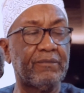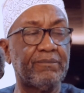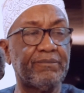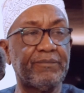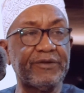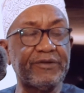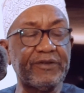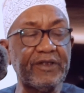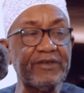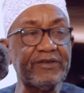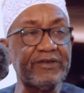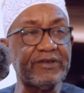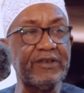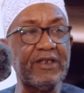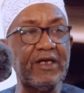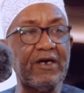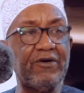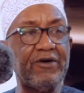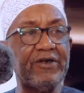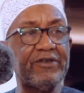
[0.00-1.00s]
But this
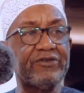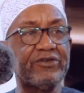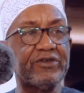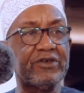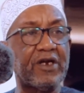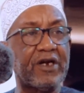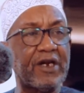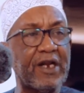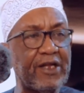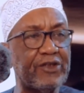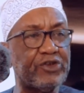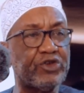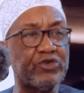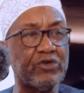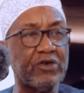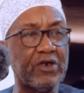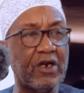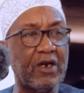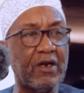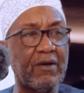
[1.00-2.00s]
now, it's a
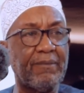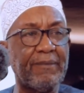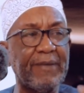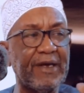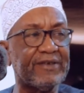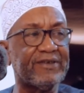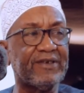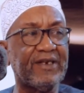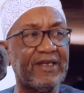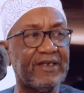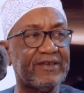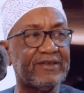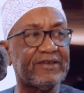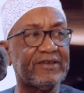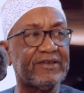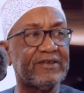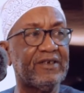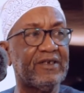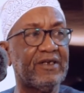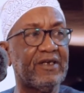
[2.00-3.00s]
regional
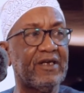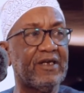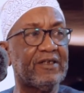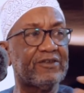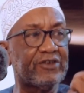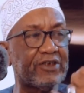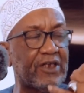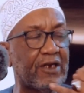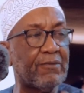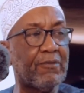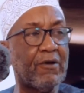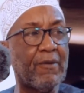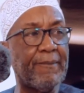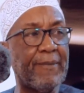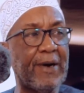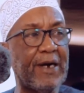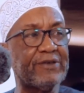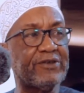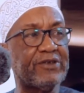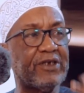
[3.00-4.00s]
madness. It's in
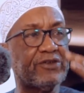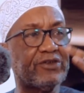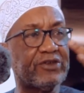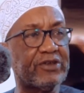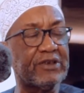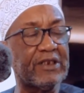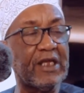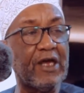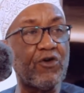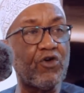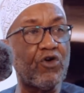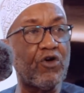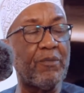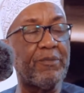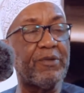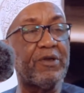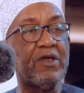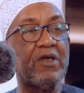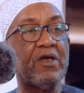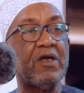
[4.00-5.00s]
Mombasa, it's in
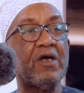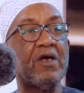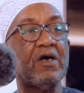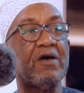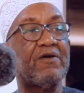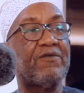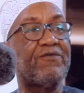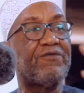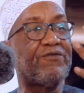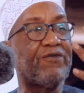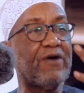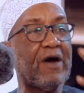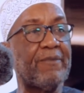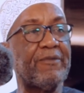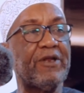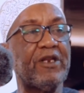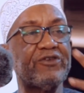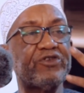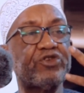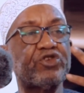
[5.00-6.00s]
Nairobi,
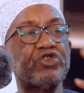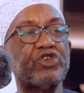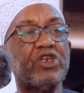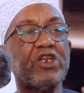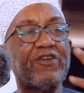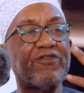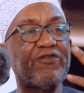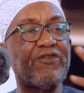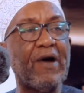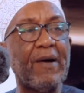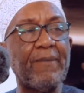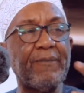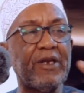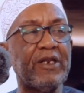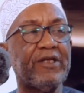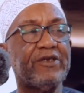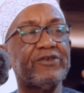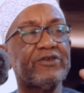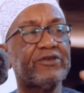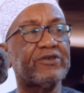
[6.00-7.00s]
families, street
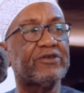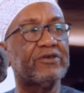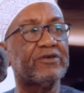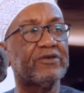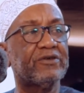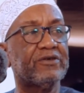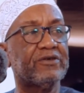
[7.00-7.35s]
families.